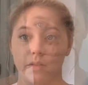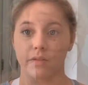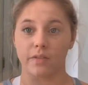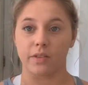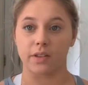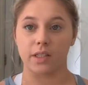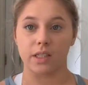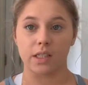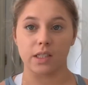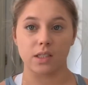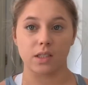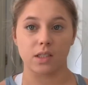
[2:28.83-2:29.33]

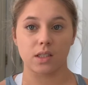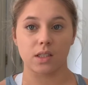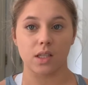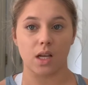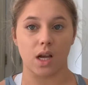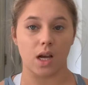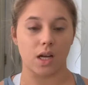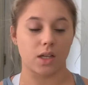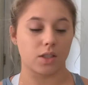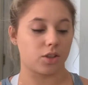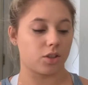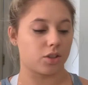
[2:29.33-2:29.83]
For this,
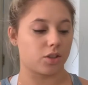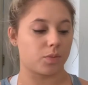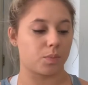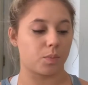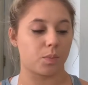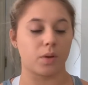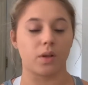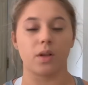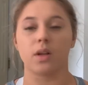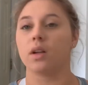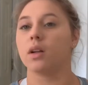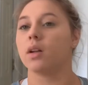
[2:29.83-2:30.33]
I just
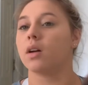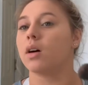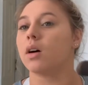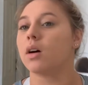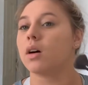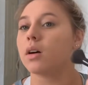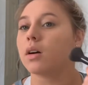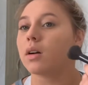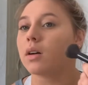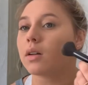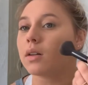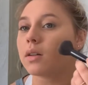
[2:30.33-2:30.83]
put it
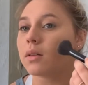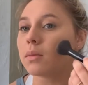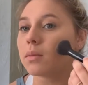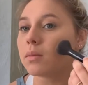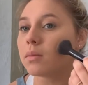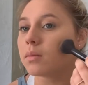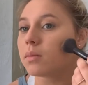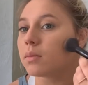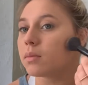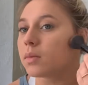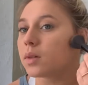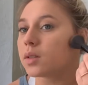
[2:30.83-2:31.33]
on
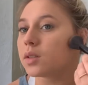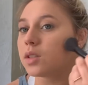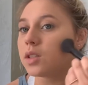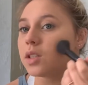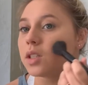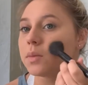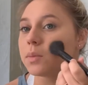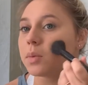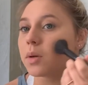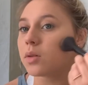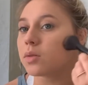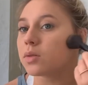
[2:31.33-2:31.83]
my
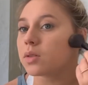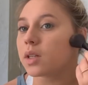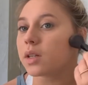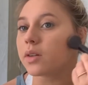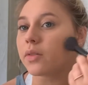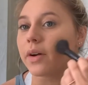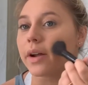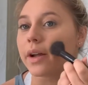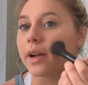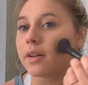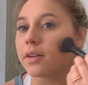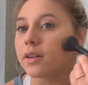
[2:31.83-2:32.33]
cheekbones, like
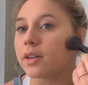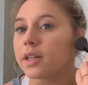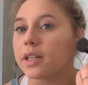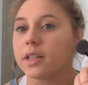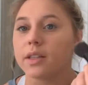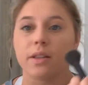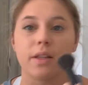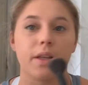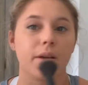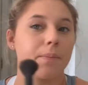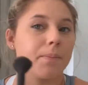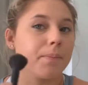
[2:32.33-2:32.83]
right
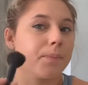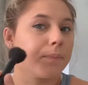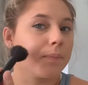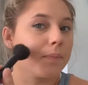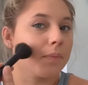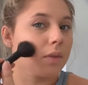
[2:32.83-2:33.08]
underneath them,